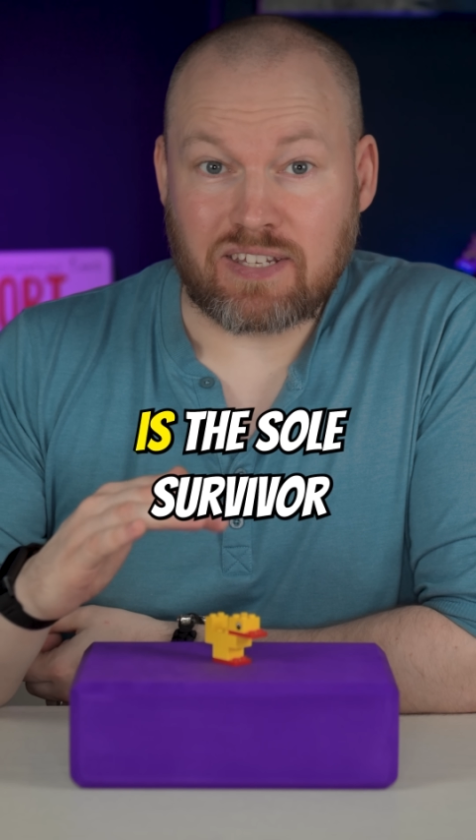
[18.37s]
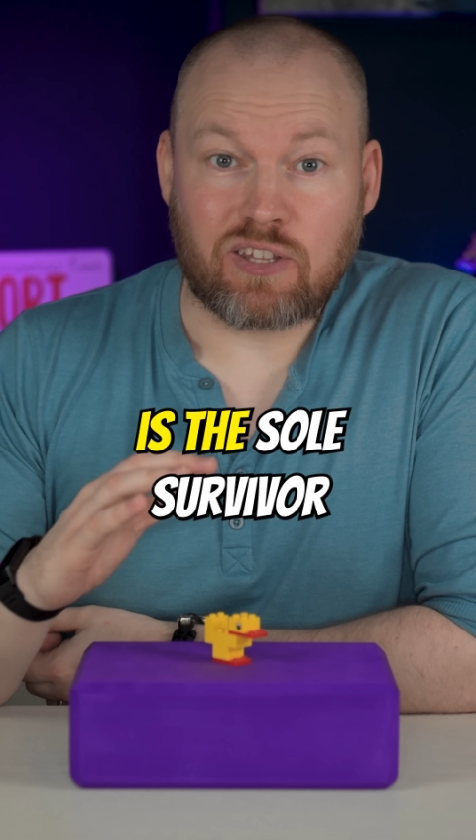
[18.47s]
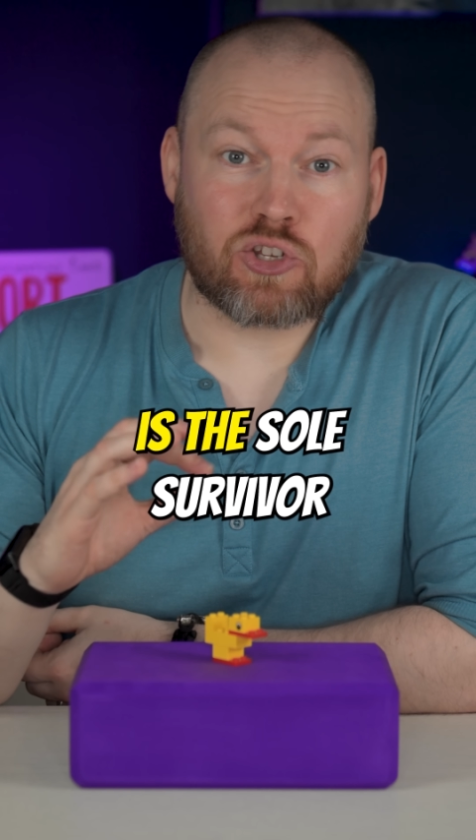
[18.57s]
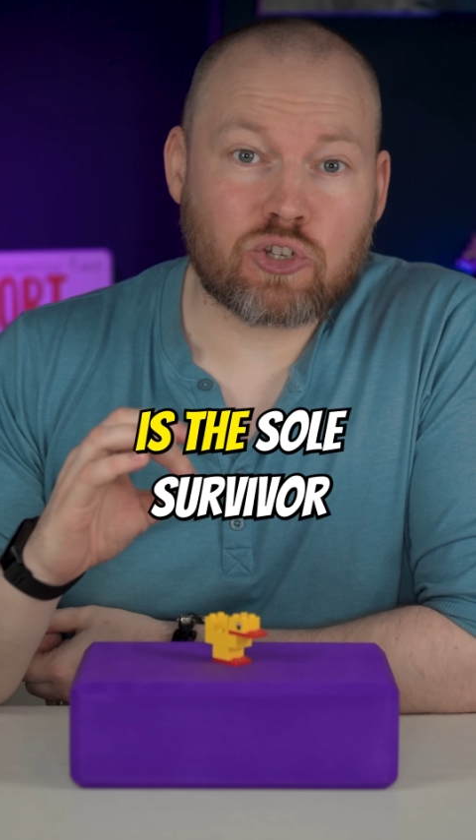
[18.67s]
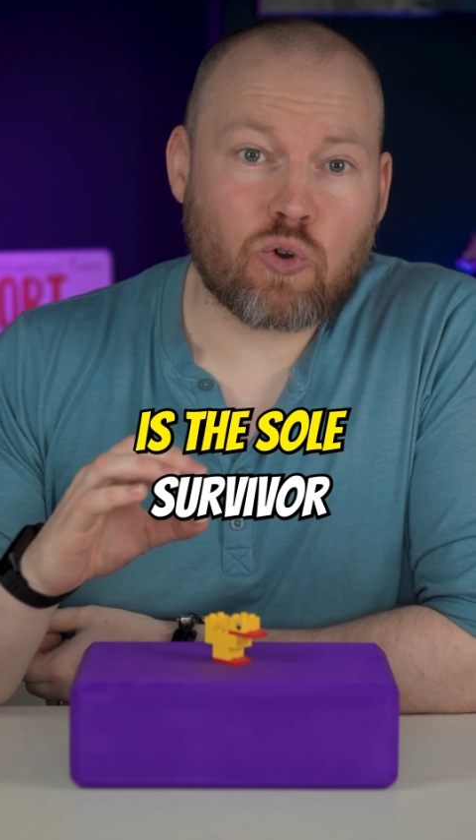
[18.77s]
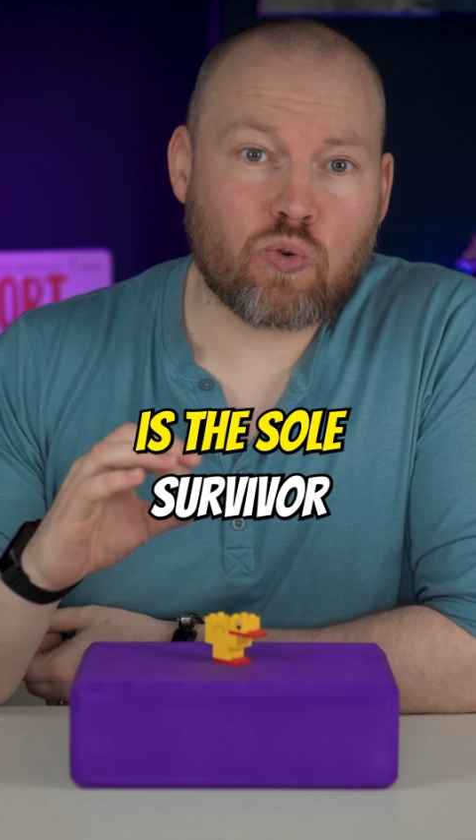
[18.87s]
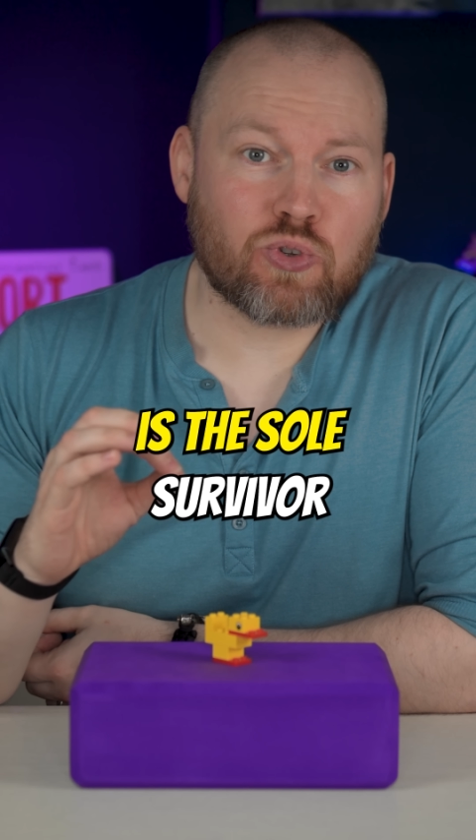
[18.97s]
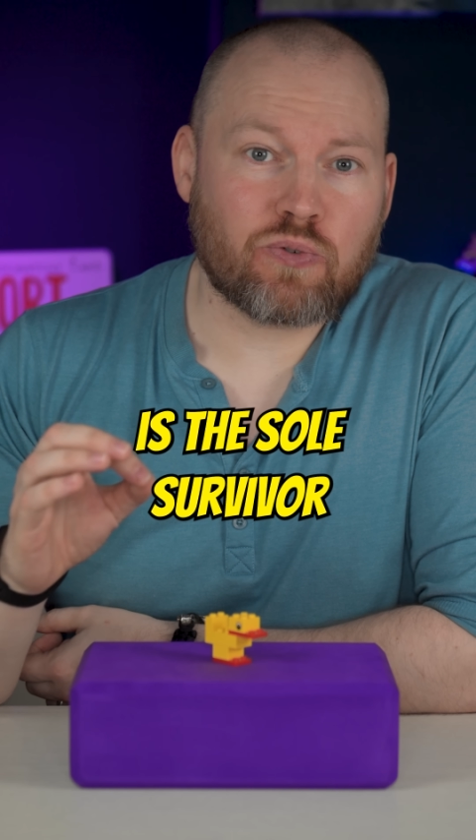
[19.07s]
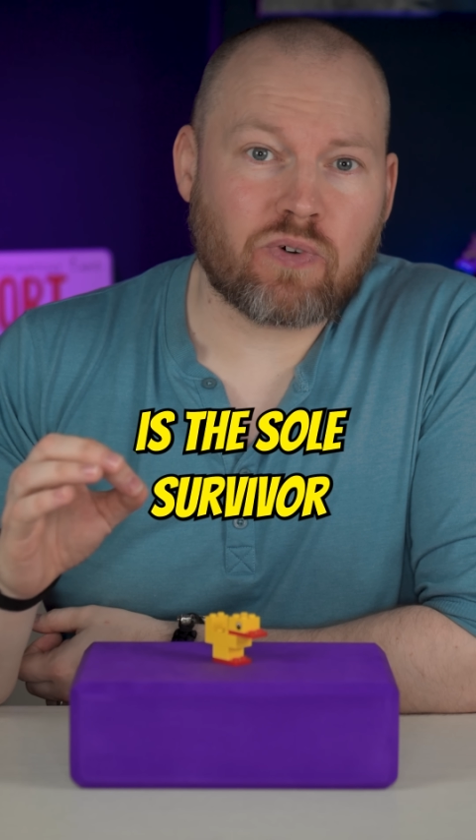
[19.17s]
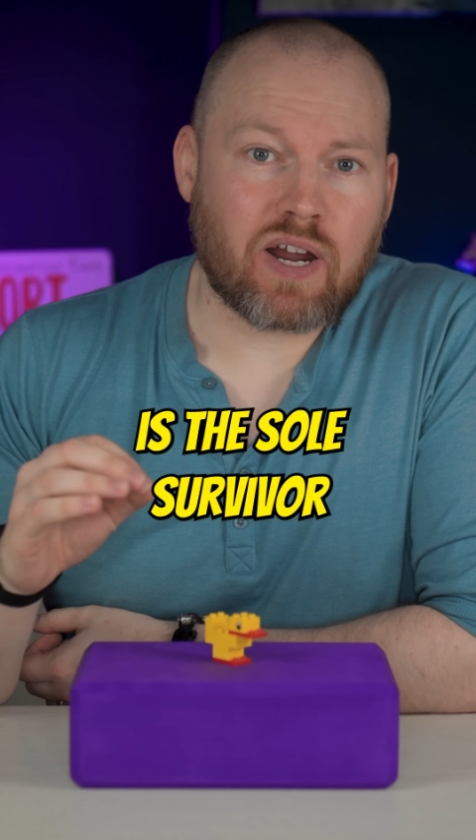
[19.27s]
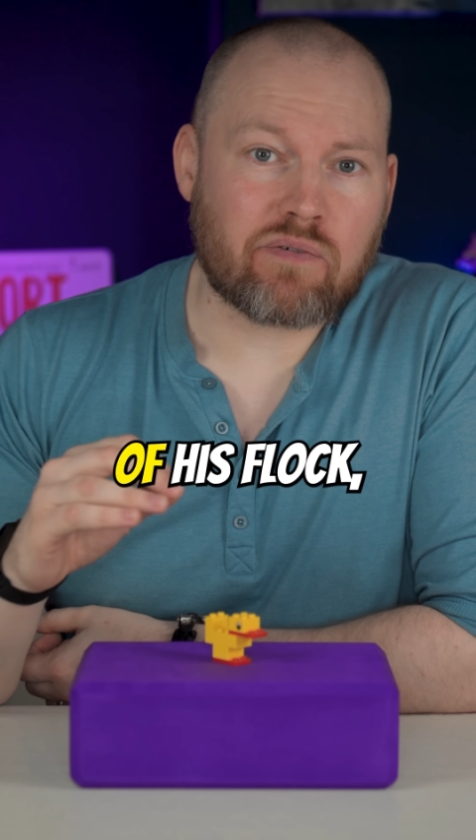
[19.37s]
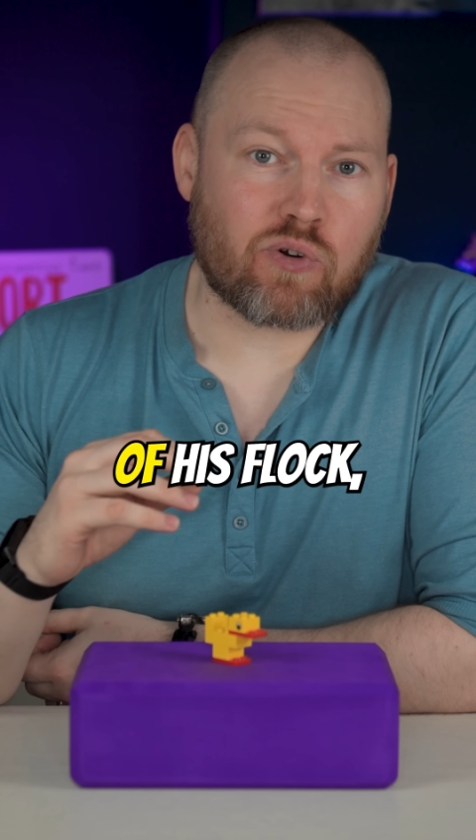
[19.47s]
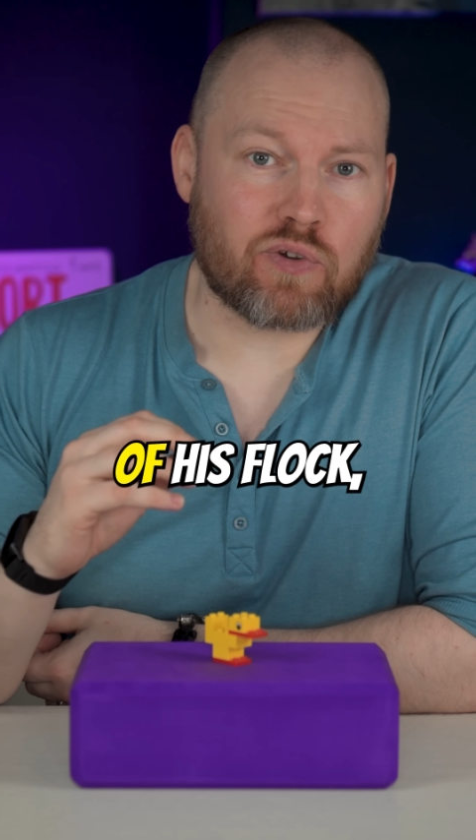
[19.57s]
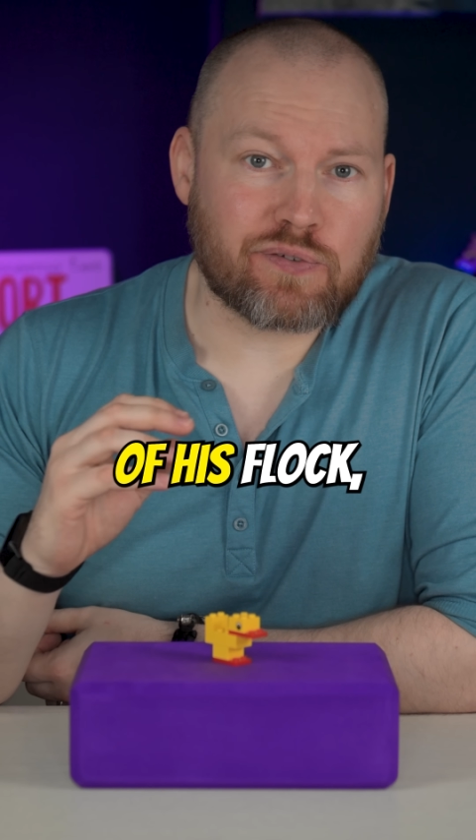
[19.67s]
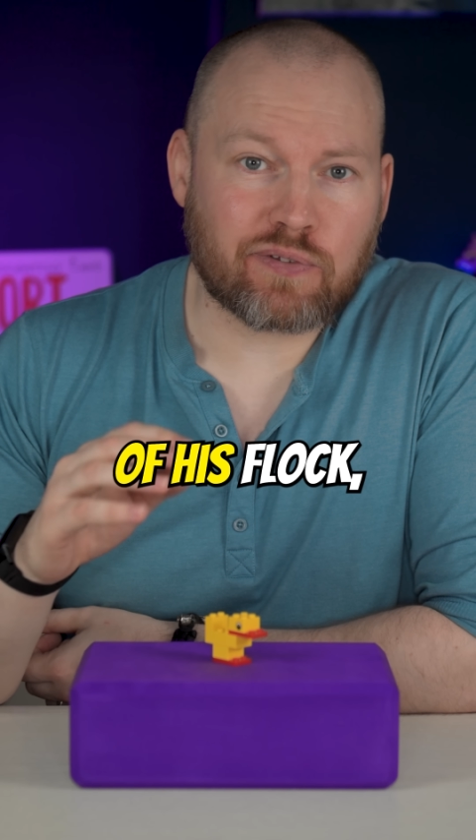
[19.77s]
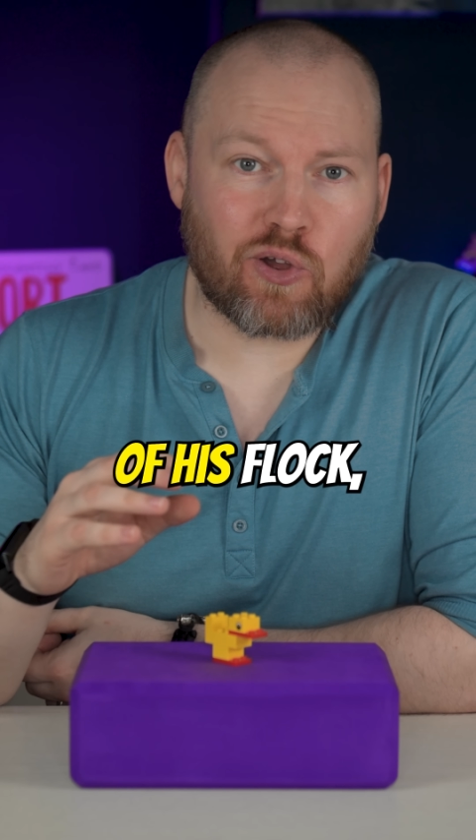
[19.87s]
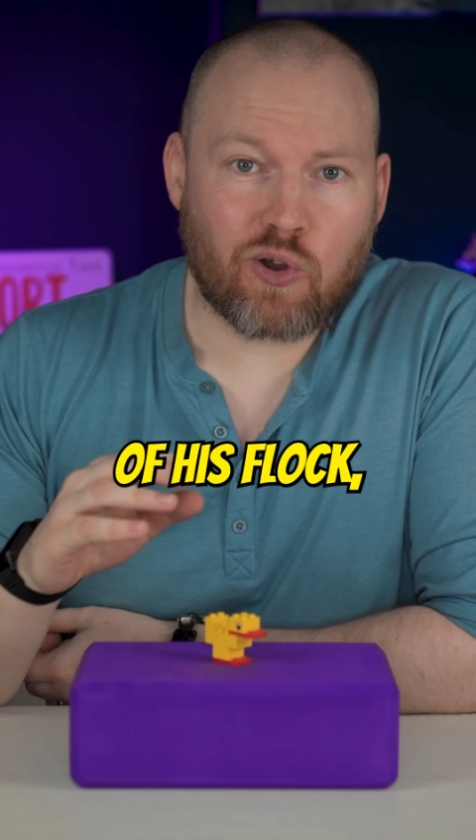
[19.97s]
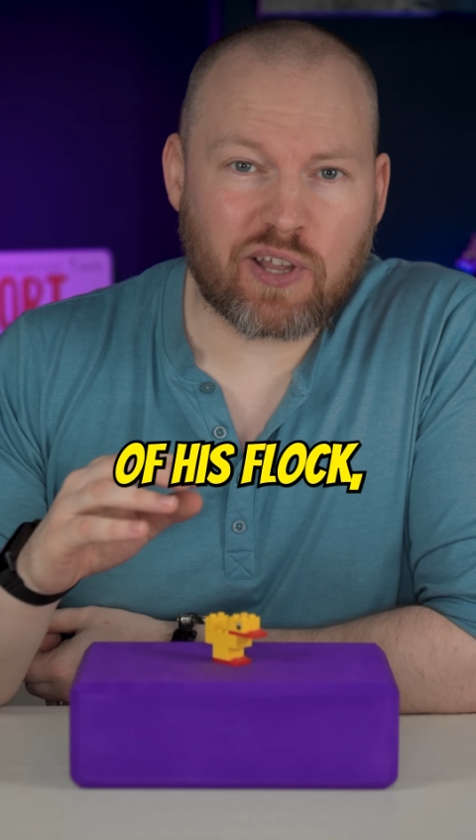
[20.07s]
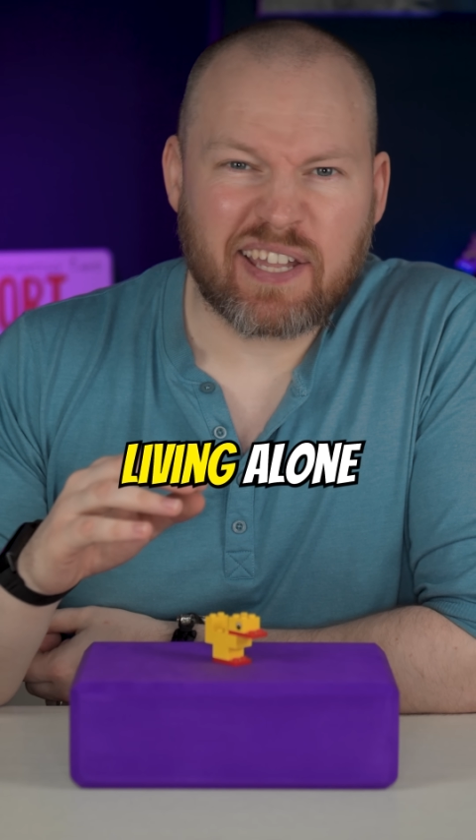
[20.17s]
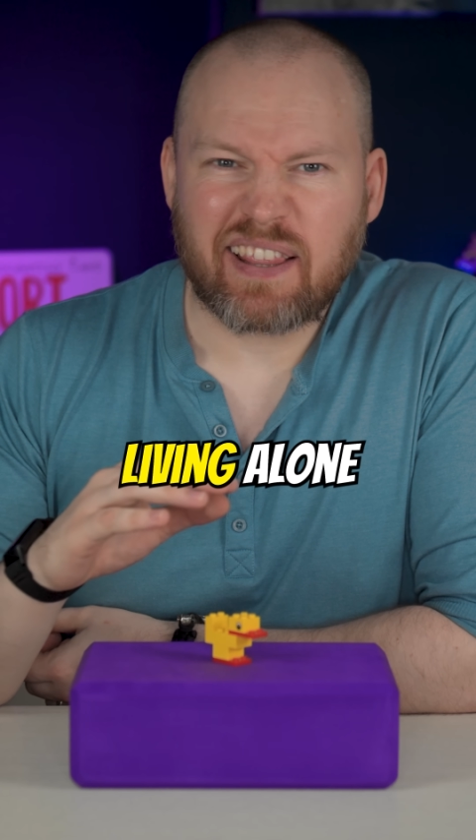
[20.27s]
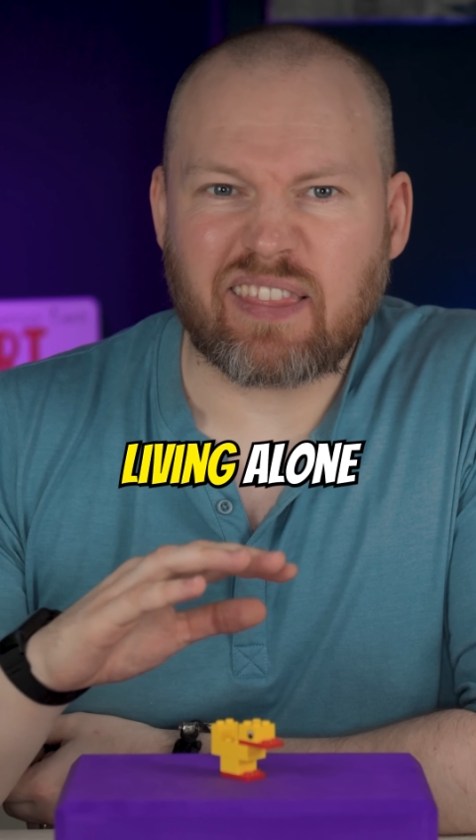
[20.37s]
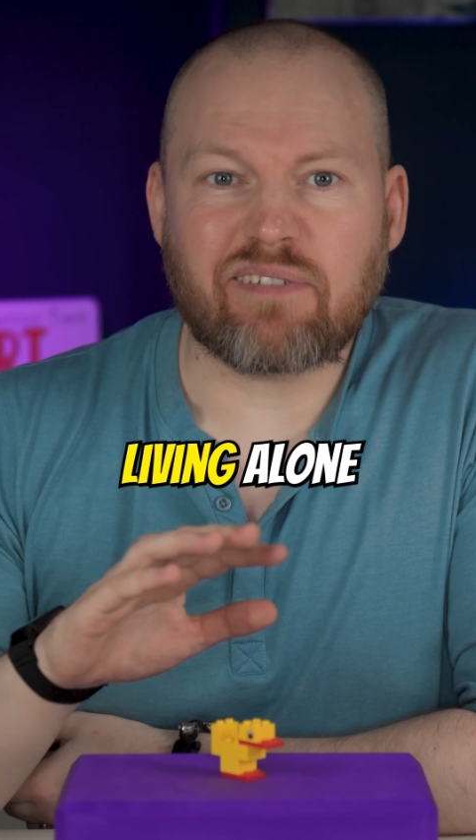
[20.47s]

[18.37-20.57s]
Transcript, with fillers: is the sole survivor of his flock,